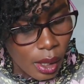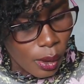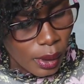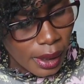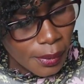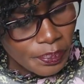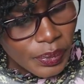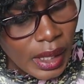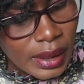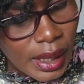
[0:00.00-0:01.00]
Okay,
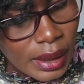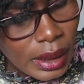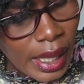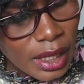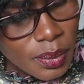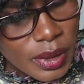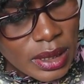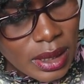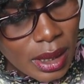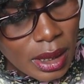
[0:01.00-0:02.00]
then
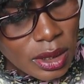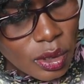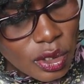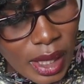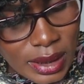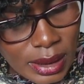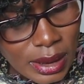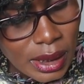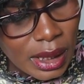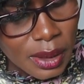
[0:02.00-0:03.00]
IEBC is also, as I
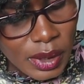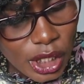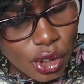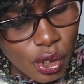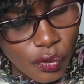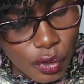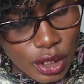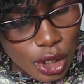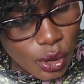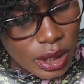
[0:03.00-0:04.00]
said, the elimination of
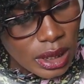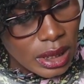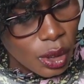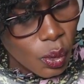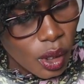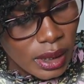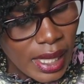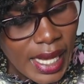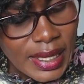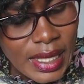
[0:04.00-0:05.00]
constituencies and ward,
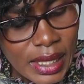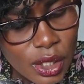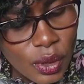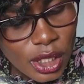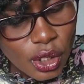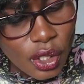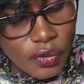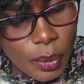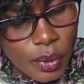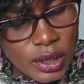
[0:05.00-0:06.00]
the regulation of
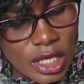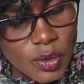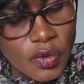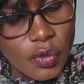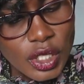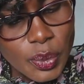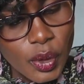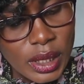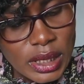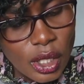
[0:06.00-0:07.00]
the process for which
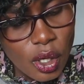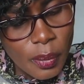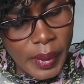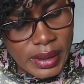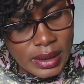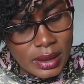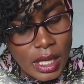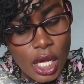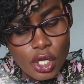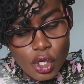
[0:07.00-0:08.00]
political parties
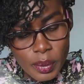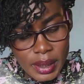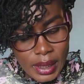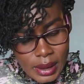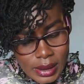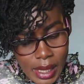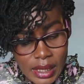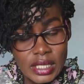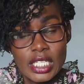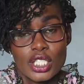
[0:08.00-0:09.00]
nominate
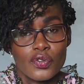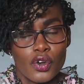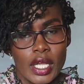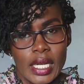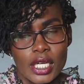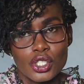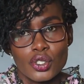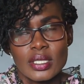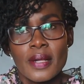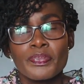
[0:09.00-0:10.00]
candidates for
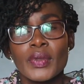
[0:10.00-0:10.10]
elections.